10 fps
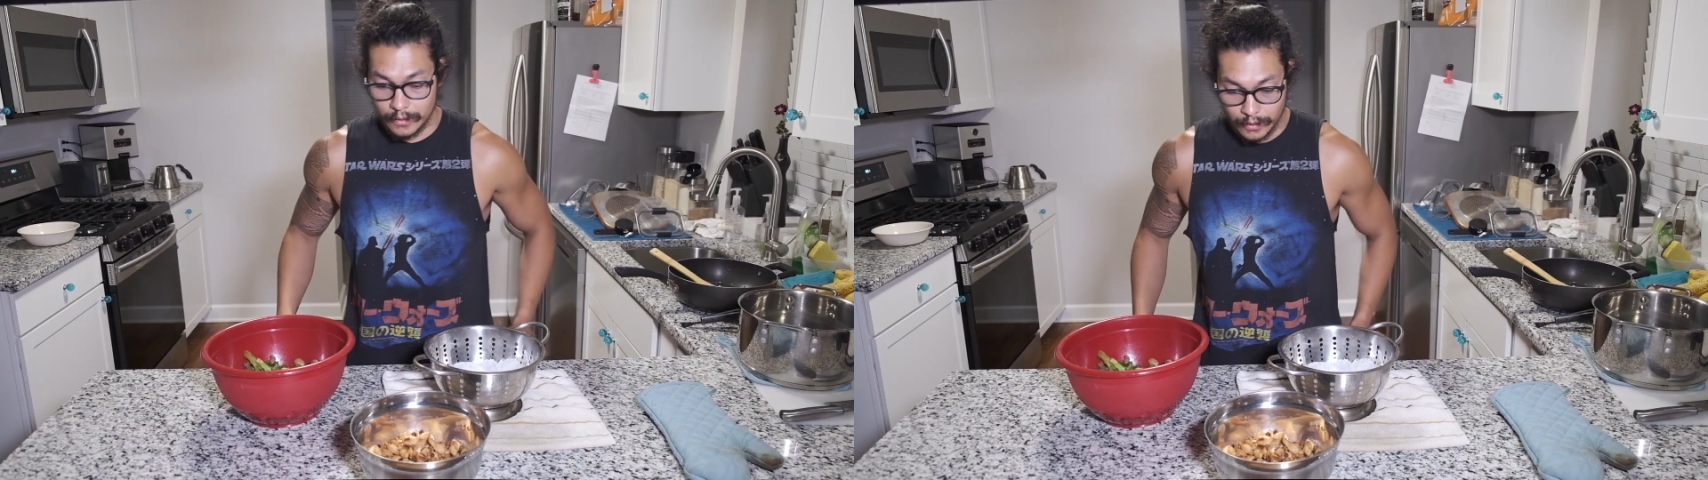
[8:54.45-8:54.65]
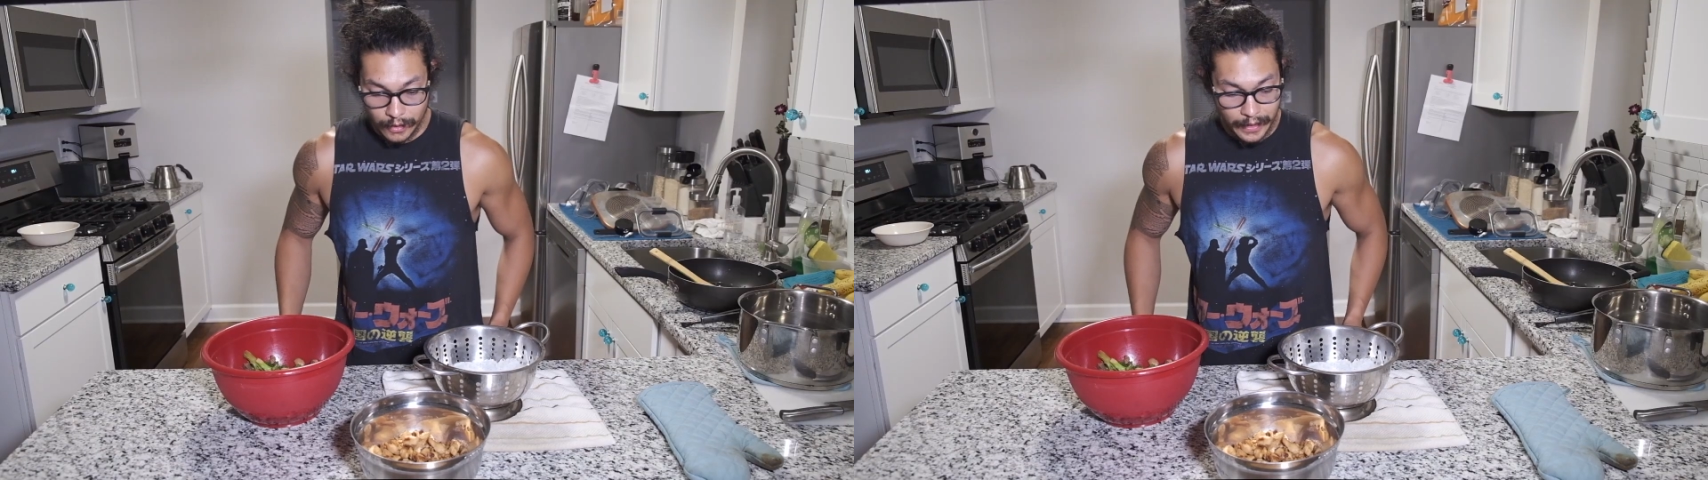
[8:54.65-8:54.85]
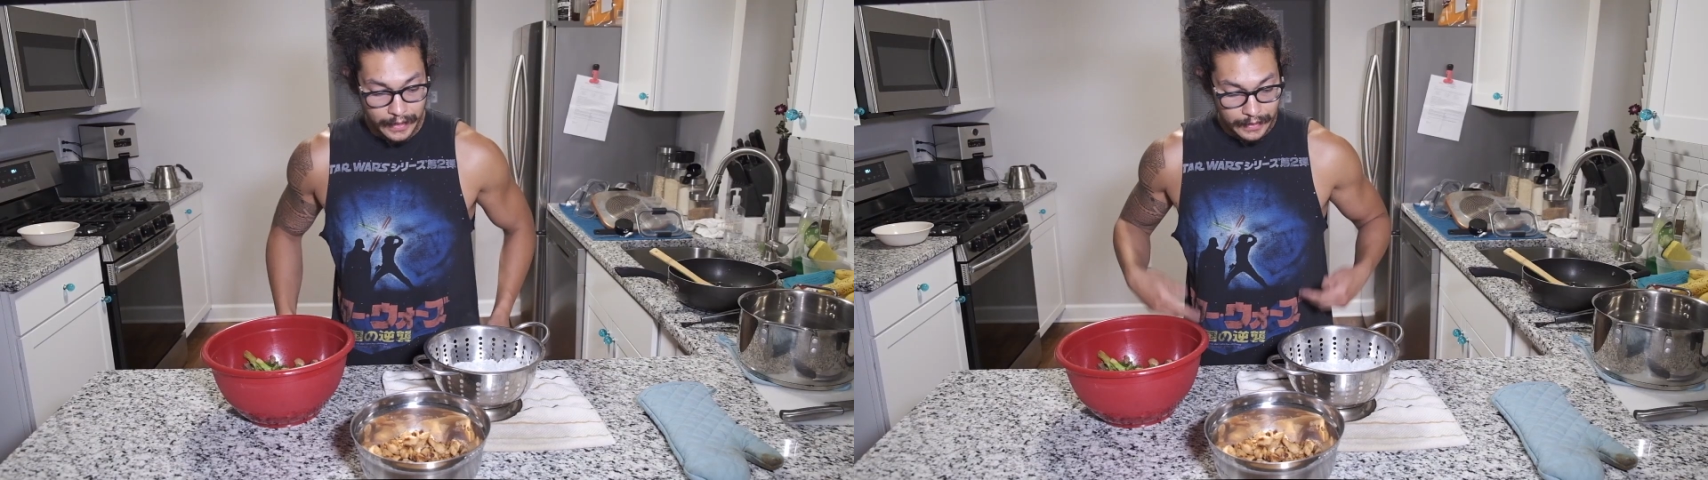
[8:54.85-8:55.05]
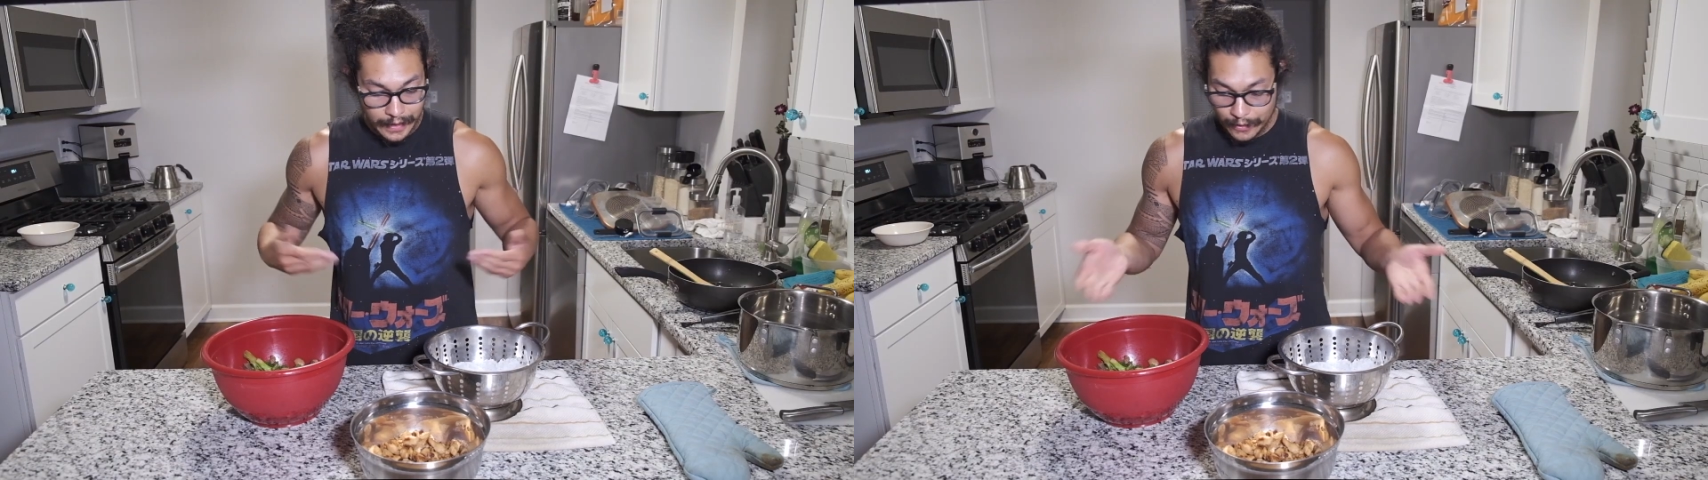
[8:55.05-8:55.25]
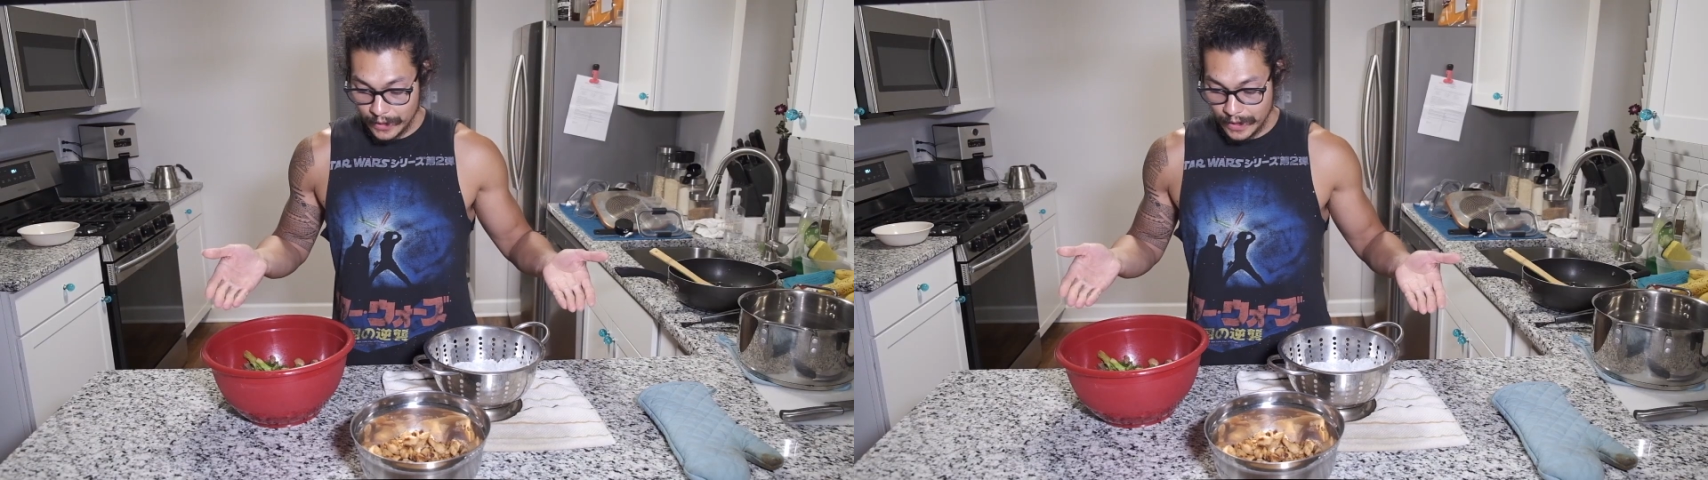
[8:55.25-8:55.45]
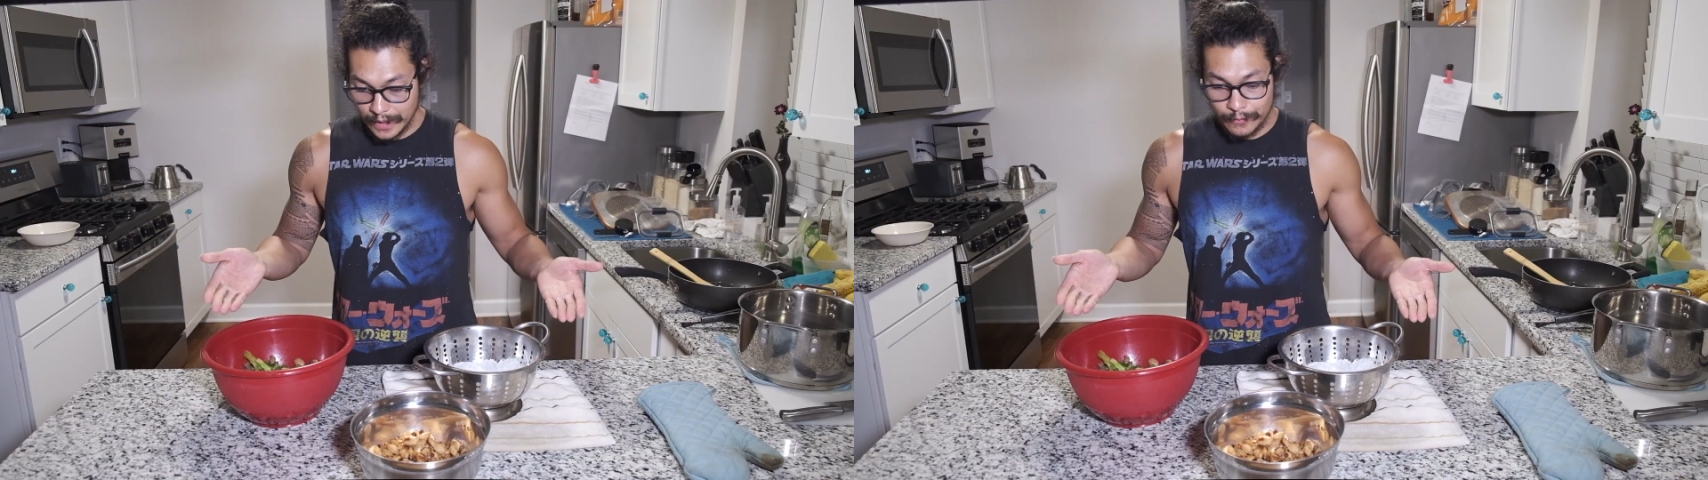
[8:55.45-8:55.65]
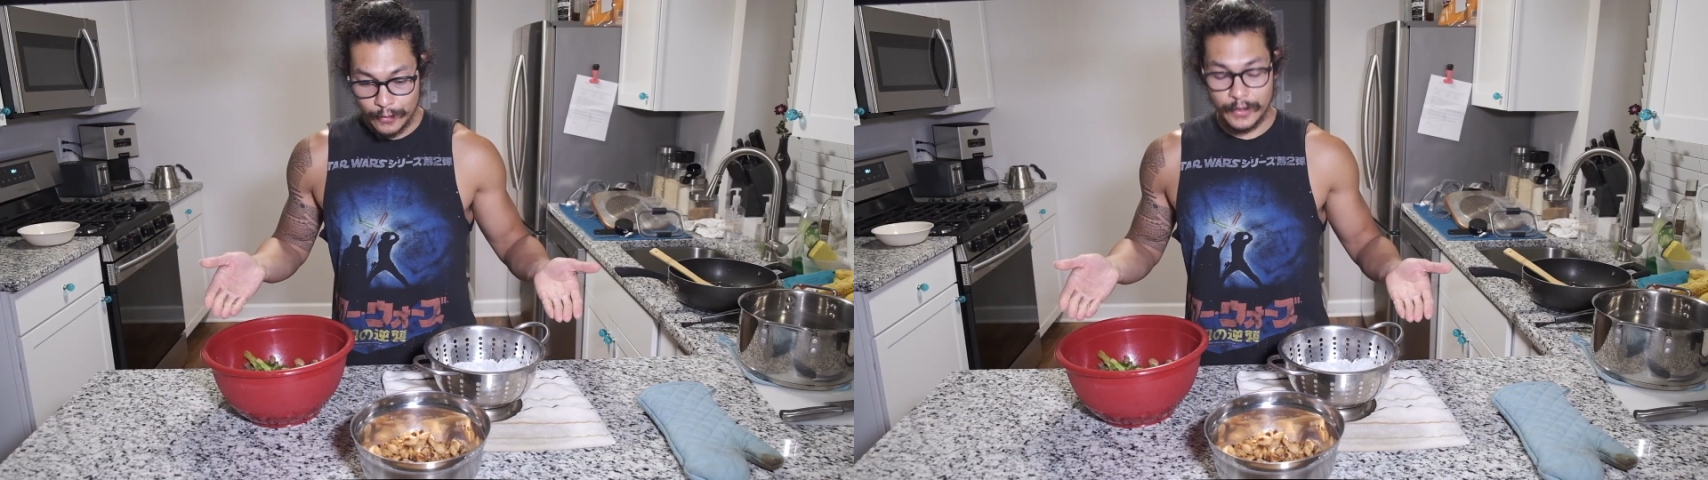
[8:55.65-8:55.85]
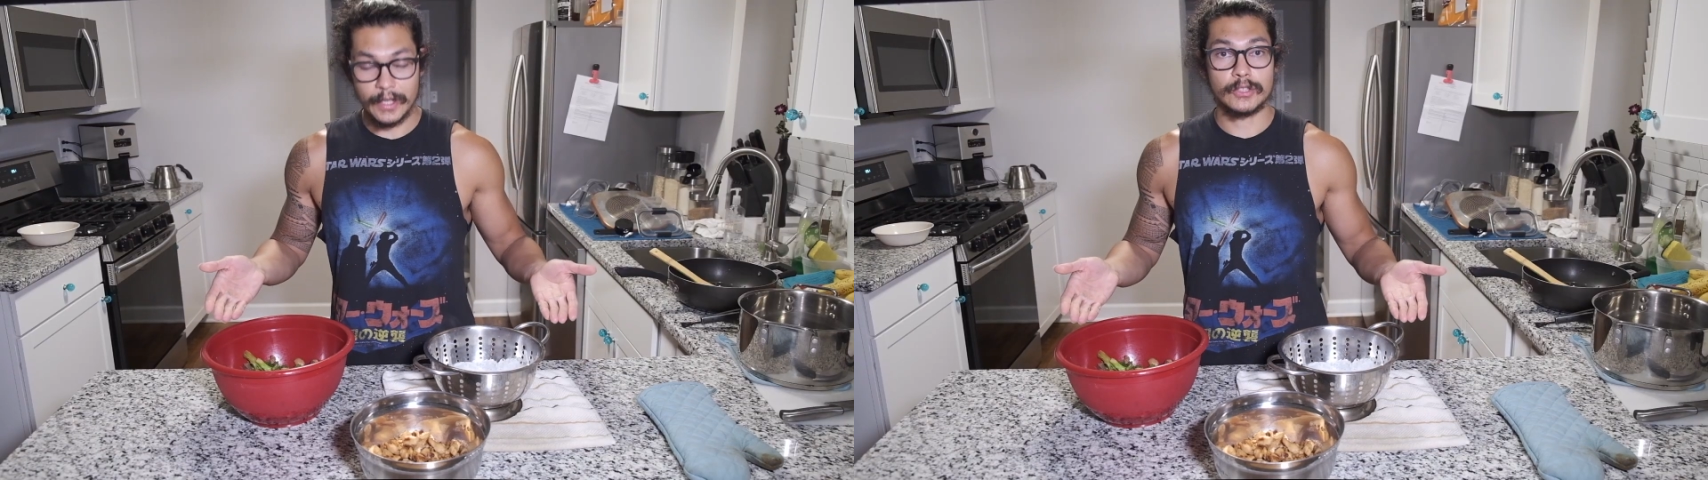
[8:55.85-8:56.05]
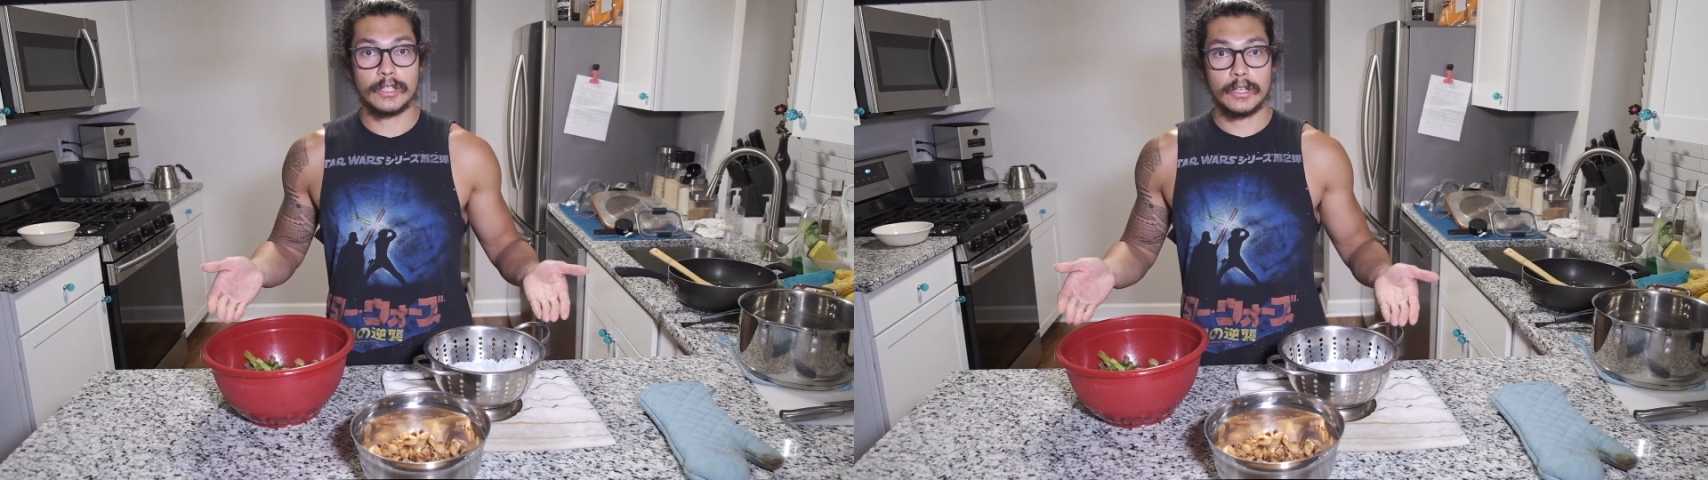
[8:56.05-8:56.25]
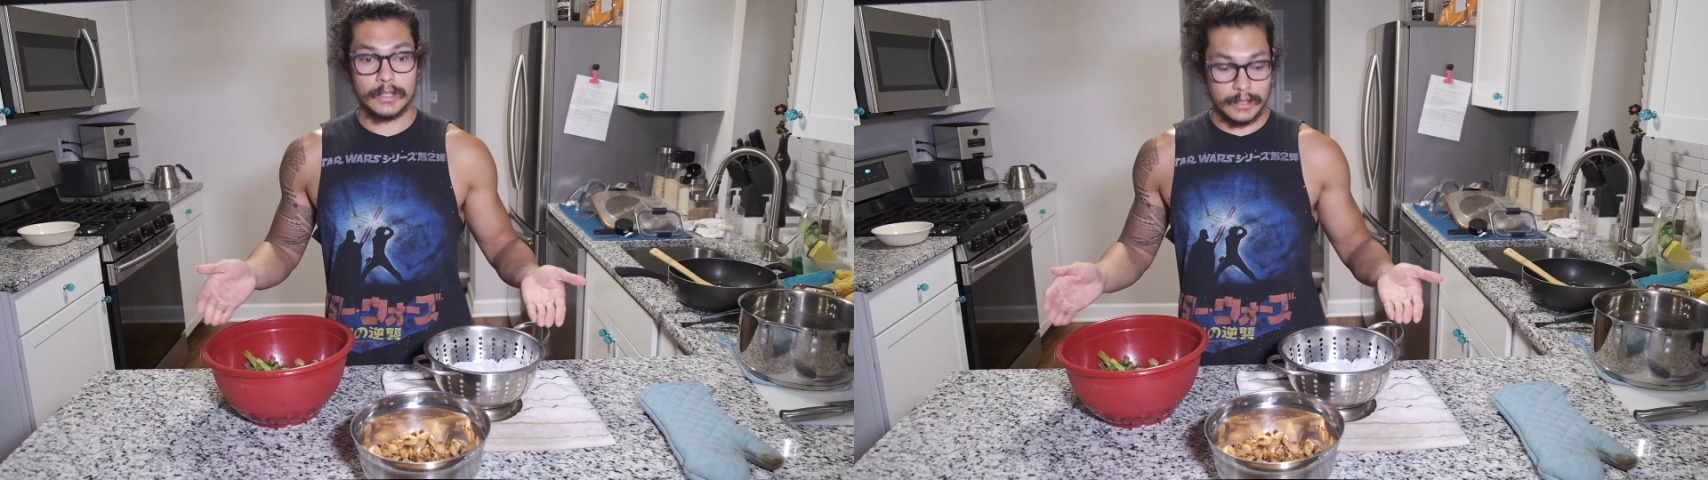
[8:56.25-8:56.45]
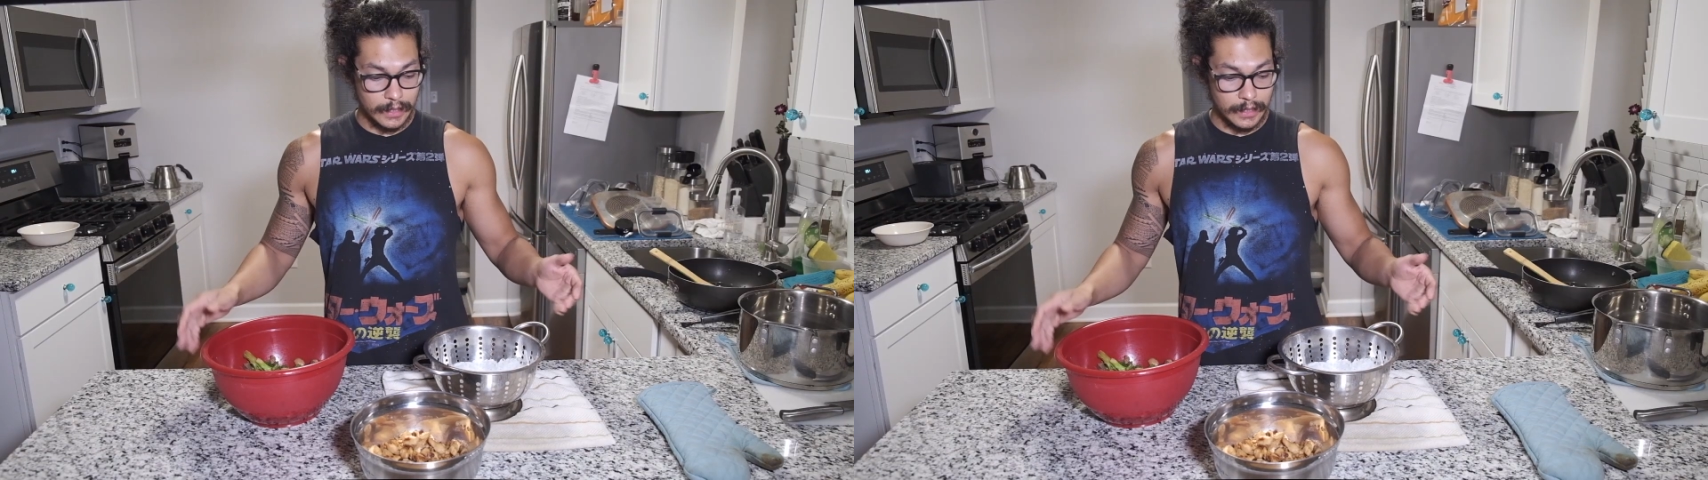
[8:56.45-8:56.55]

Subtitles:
Alright, now that everything's cooked,